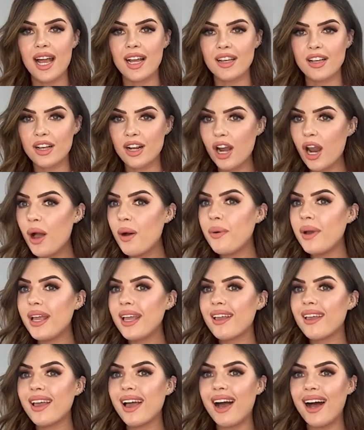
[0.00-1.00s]
and
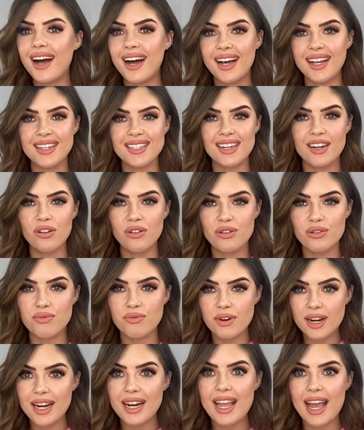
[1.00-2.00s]
glowing and
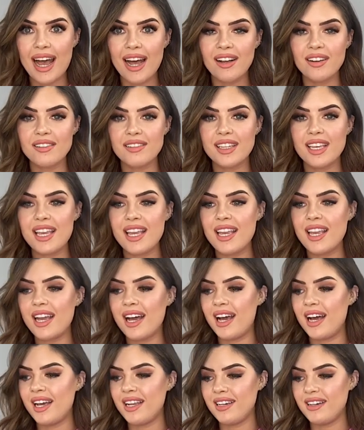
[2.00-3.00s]
looks really healthy
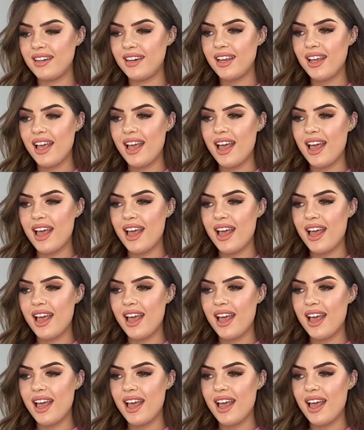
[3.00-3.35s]
and